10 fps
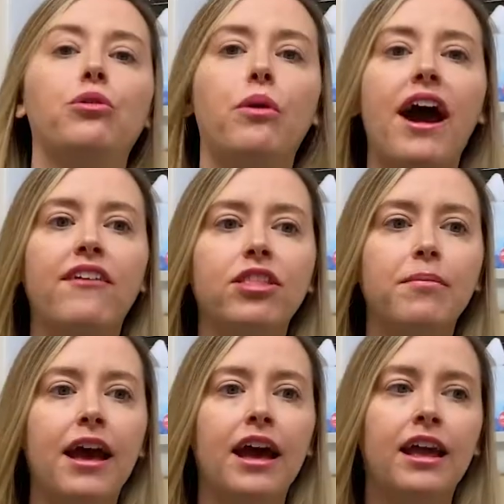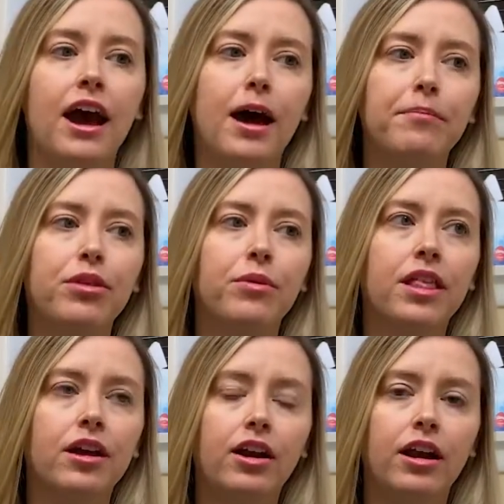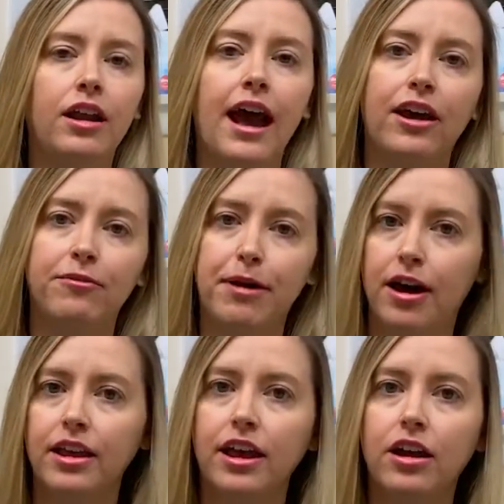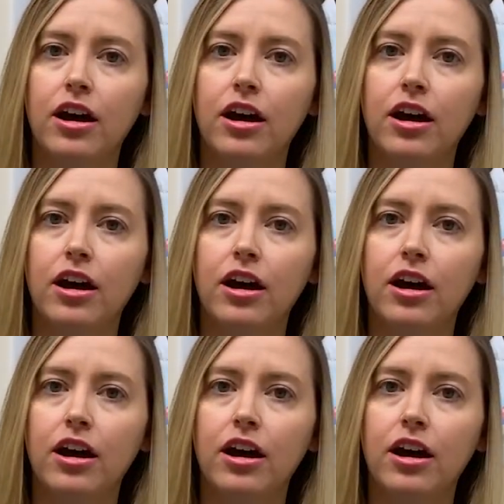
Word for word: you have to pay up to a certain out-of-pocket